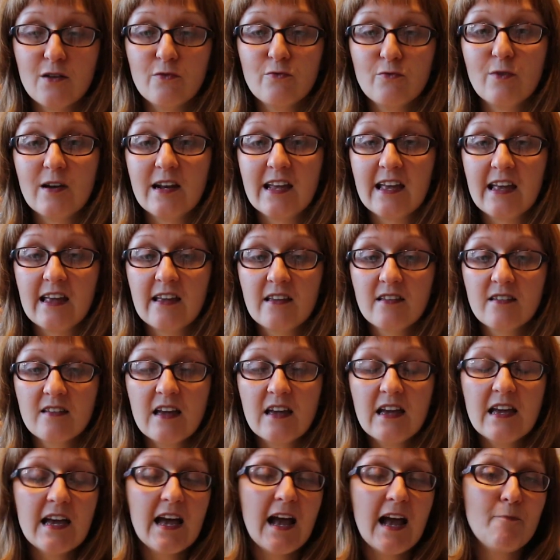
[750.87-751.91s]
release.
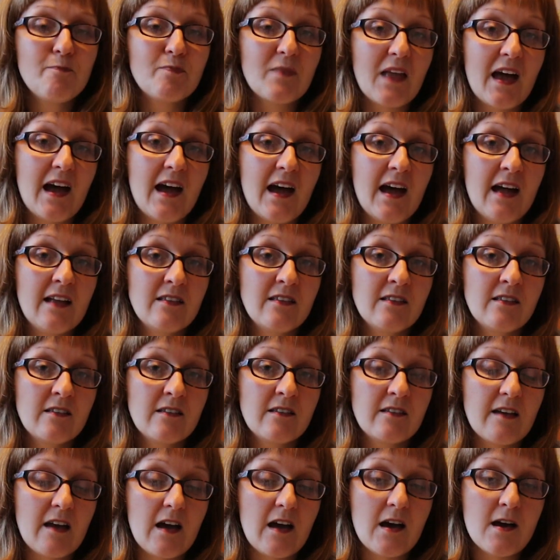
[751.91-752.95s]

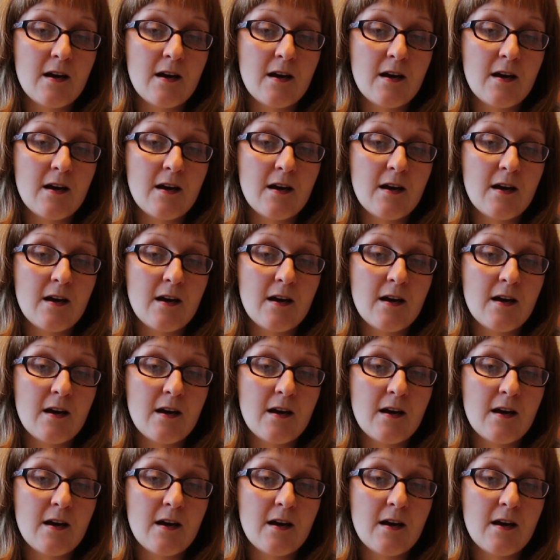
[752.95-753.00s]
And